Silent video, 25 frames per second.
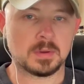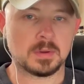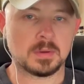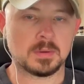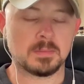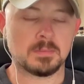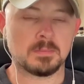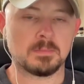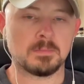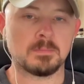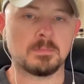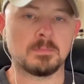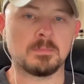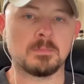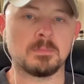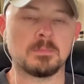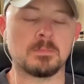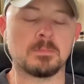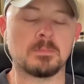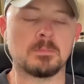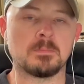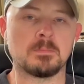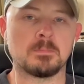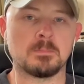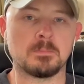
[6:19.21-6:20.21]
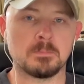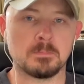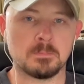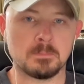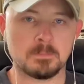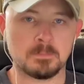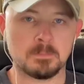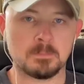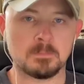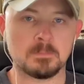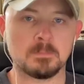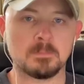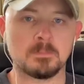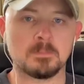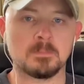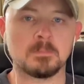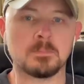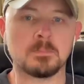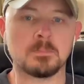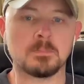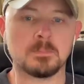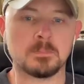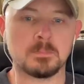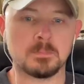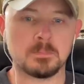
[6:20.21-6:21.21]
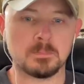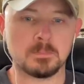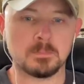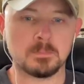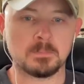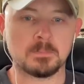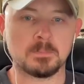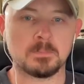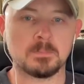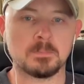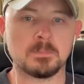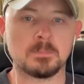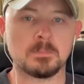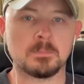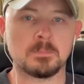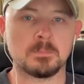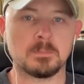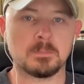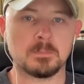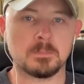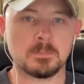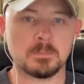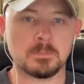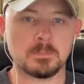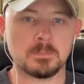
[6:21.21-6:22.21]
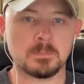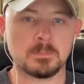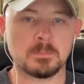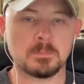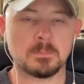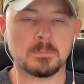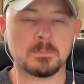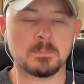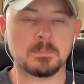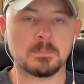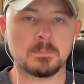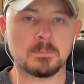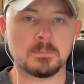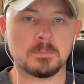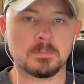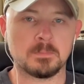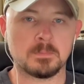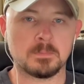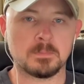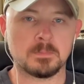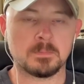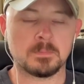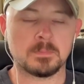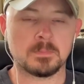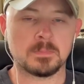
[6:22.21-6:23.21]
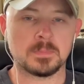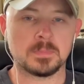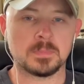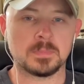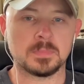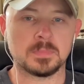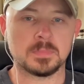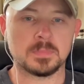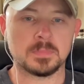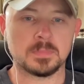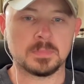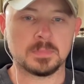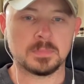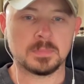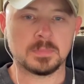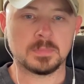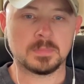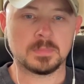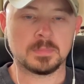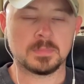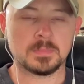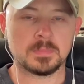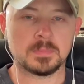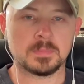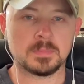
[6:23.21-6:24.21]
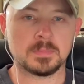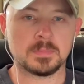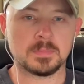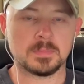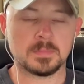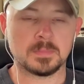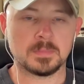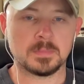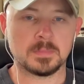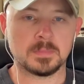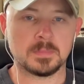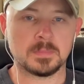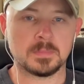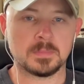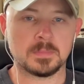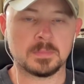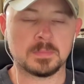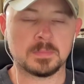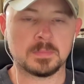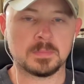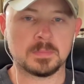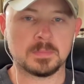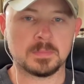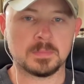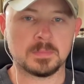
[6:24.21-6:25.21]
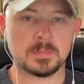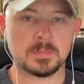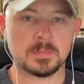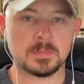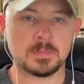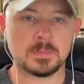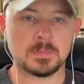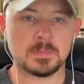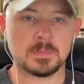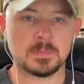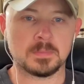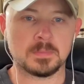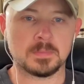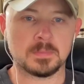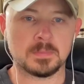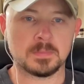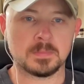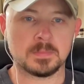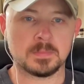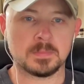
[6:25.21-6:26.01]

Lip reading: Nobody speaks.